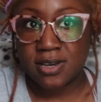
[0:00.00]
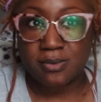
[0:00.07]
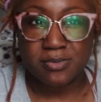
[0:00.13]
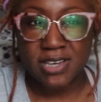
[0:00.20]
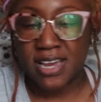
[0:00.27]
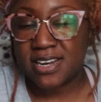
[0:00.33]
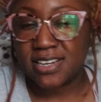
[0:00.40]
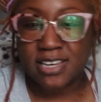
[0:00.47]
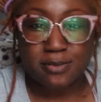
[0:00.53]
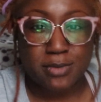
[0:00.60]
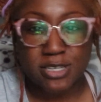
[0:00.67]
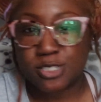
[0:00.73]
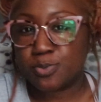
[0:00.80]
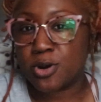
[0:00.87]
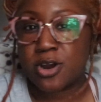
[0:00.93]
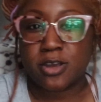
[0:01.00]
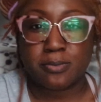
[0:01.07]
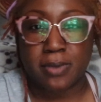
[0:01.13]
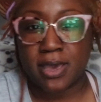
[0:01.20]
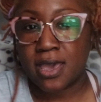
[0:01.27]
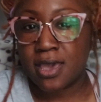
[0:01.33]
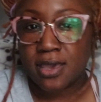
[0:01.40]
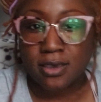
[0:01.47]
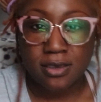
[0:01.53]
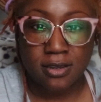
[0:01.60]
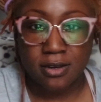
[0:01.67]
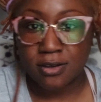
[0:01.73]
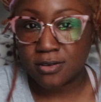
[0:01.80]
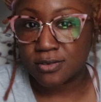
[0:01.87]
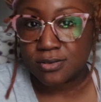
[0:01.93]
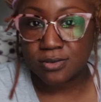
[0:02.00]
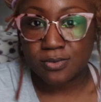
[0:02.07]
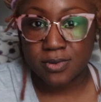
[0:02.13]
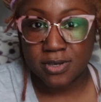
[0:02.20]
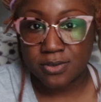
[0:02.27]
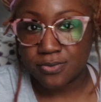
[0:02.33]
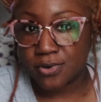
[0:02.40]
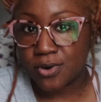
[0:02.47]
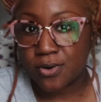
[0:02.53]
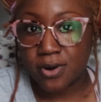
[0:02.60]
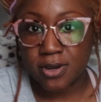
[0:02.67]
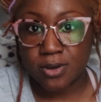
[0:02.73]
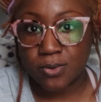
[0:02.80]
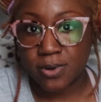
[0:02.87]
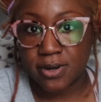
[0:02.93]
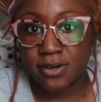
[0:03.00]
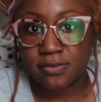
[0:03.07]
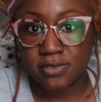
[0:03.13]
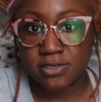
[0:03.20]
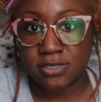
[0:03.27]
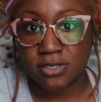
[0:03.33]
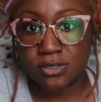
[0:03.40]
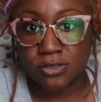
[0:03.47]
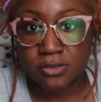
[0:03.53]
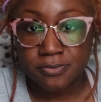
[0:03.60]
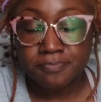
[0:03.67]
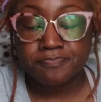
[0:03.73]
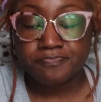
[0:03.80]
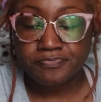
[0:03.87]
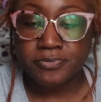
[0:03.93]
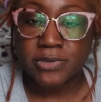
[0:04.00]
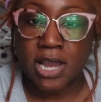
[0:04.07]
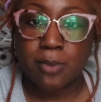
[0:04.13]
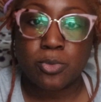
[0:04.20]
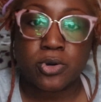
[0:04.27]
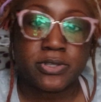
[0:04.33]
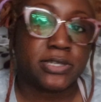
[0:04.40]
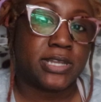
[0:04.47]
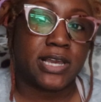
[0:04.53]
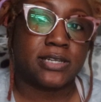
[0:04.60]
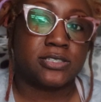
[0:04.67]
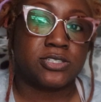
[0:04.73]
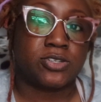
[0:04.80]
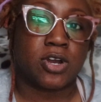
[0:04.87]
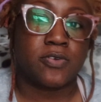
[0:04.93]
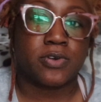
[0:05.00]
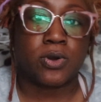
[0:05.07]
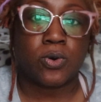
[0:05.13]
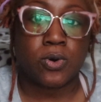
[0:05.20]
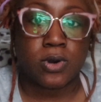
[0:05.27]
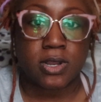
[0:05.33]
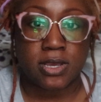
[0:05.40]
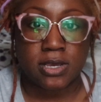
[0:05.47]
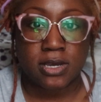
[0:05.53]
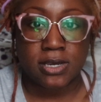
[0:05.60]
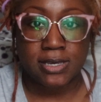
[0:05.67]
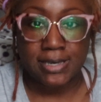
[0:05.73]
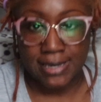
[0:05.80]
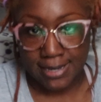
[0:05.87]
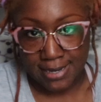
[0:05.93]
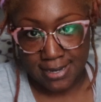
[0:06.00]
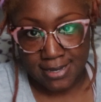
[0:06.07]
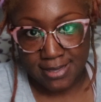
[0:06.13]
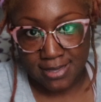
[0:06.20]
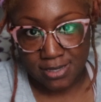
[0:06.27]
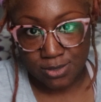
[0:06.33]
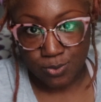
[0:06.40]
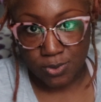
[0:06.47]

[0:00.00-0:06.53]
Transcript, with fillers: I'm kind of getting my spark back, you know, with recording or whatever. So I'm more than likely to start recording again this